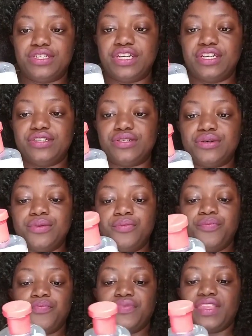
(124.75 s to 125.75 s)
Witch Hazel,
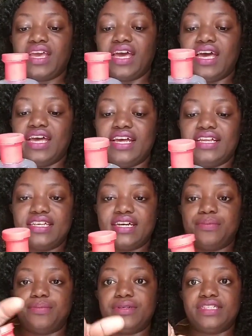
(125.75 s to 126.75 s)
and
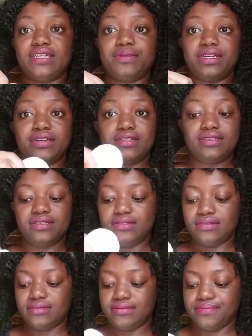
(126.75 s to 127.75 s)
I put some in
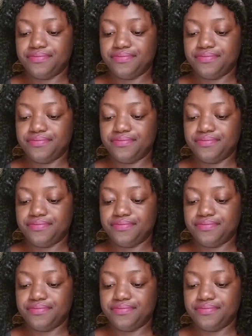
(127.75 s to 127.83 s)
cotton.